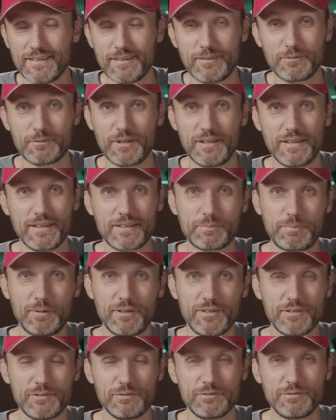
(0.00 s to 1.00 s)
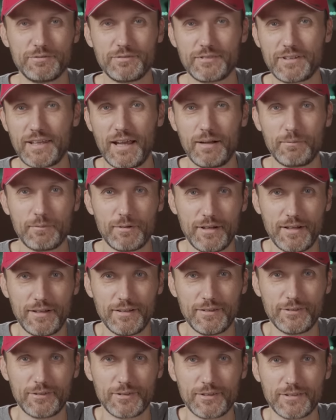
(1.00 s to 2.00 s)
a really expensive
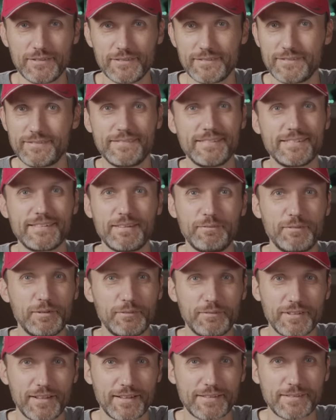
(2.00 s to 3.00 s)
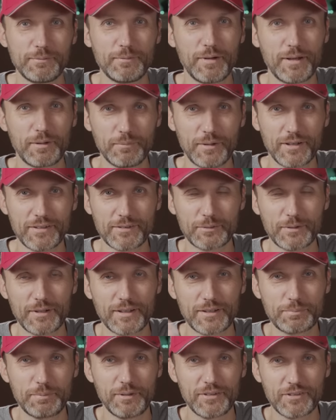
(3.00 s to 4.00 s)
camera or the same thing with like somebody buys a
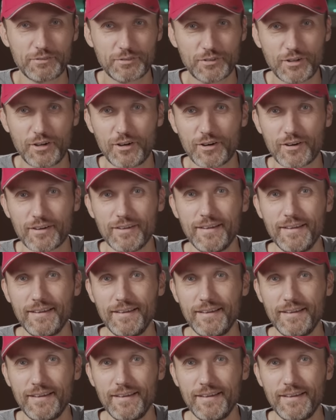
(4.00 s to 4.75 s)
really expensive car,